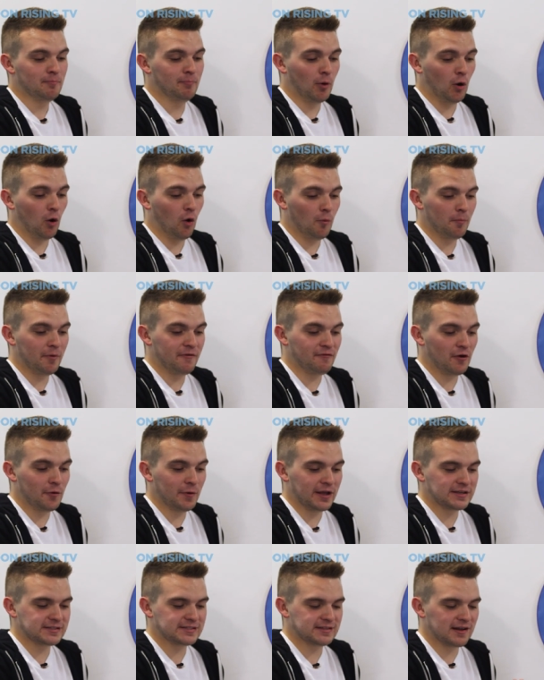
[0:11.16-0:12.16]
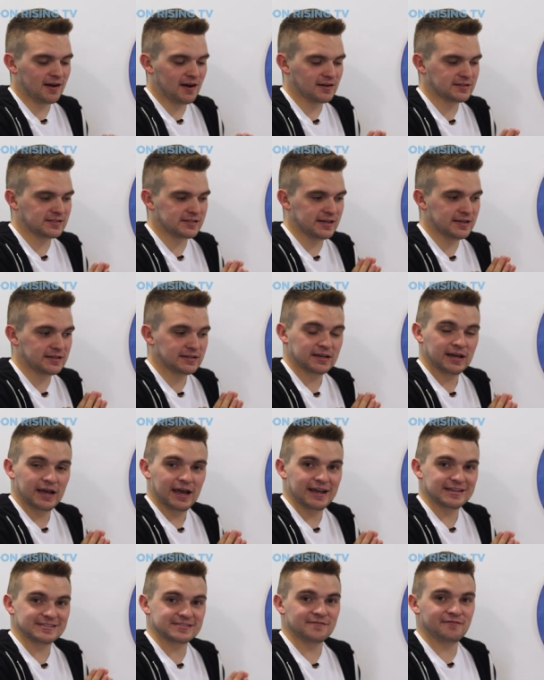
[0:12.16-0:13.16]
But before we get started,
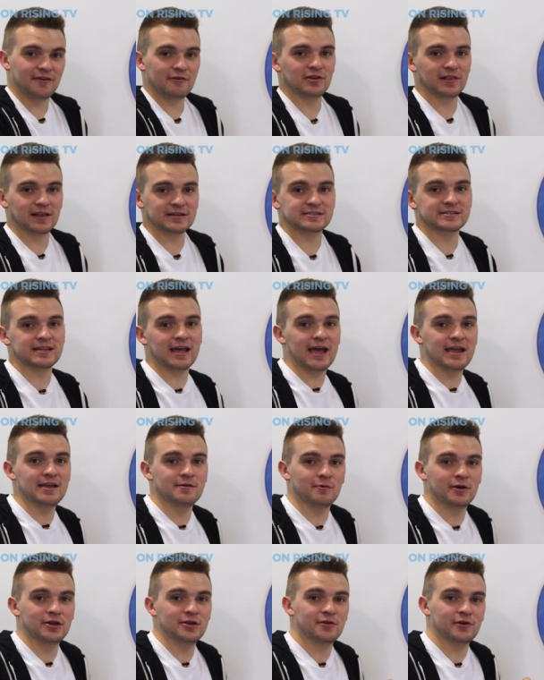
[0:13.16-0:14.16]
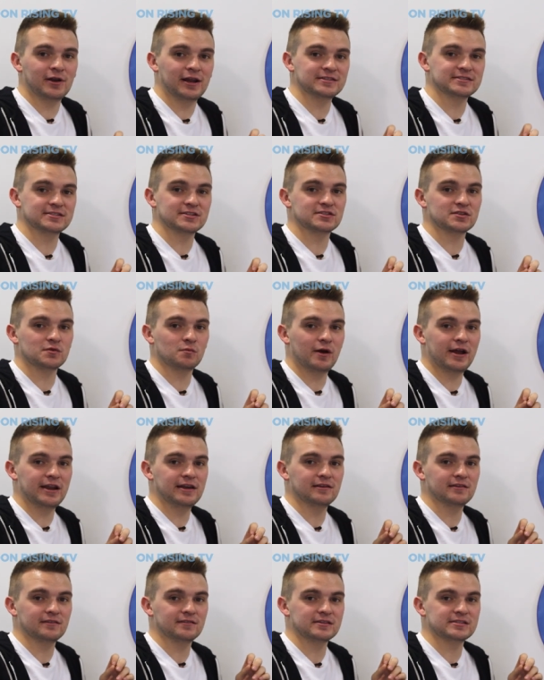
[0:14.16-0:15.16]
it's the very last day where you can enter to win